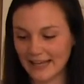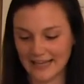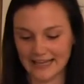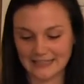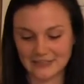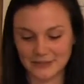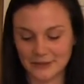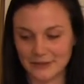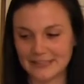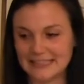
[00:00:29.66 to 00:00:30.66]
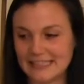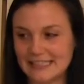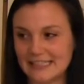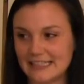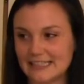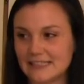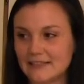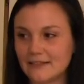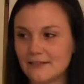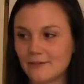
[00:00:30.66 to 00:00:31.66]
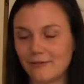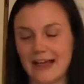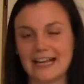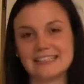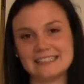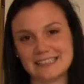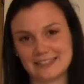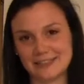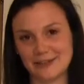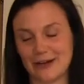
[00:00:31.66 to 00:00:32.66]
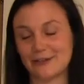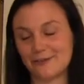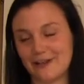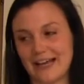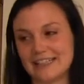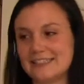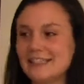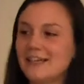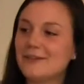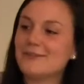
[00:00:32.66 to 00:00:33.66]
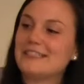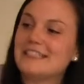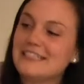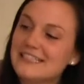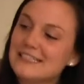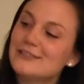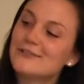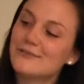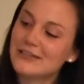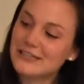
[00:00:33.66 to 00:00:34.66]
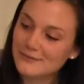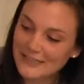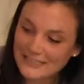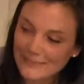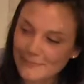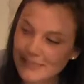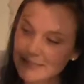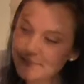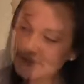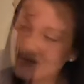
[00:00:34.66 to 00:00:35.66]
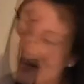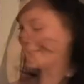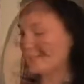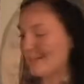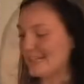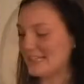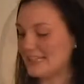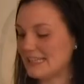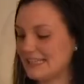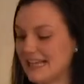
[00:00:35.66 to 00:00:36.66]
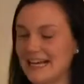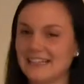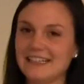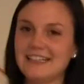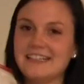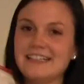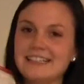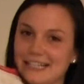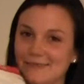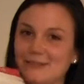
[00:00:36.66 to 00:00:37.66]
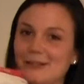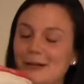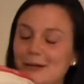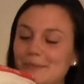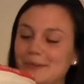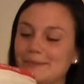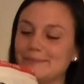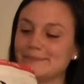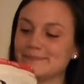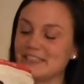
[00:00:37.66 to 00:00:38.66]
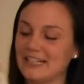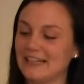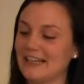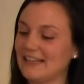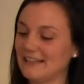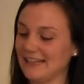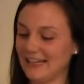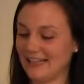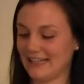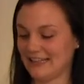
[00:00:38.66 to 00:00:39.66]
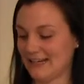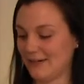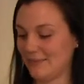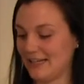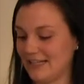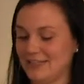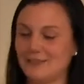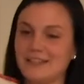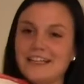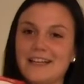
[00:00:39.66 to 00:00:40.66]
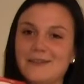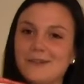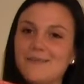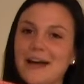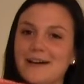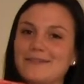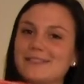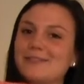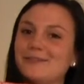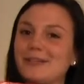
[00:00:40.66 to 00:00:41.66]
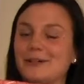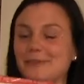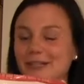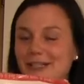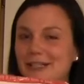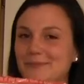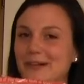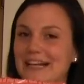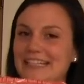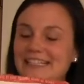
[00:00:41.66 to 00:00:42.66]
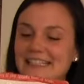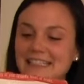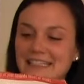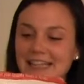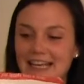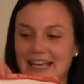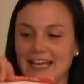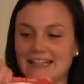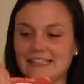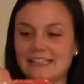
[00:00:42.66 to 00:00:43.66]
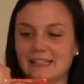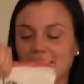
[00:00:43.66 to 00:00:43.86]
And you're going to need flax, ground flax, which is essential for this recipe. So I get this at Sam's Club, and I like getting it there because you can get 3 pounds for a pretty good price, and